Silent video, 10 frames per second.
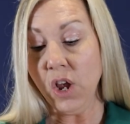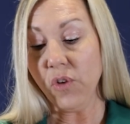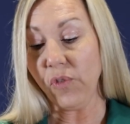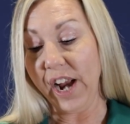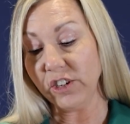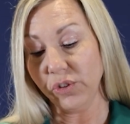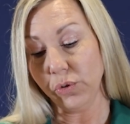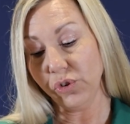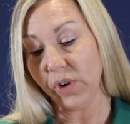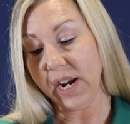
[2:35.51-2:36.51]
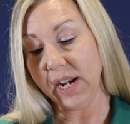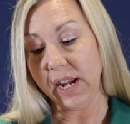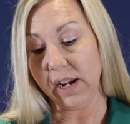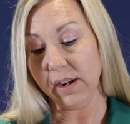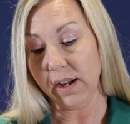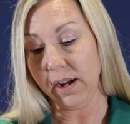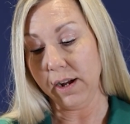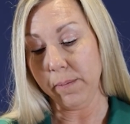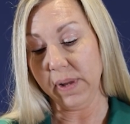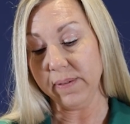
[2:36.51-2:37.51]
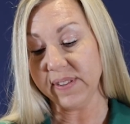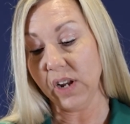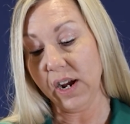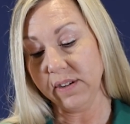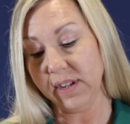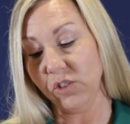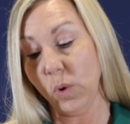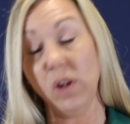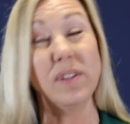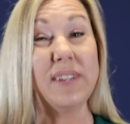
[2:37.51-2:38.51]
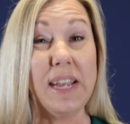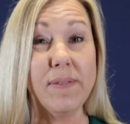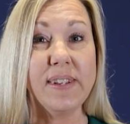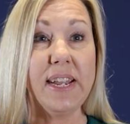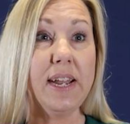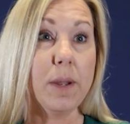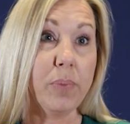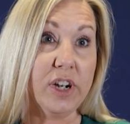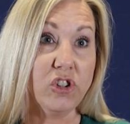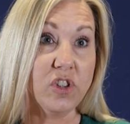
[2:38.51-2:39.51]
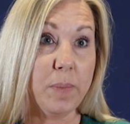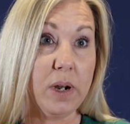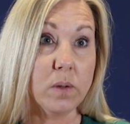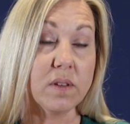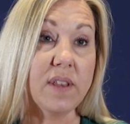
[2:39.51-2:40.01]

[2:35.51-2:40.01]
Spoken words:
fractional trading of stocks, as well as EFT and precious metals.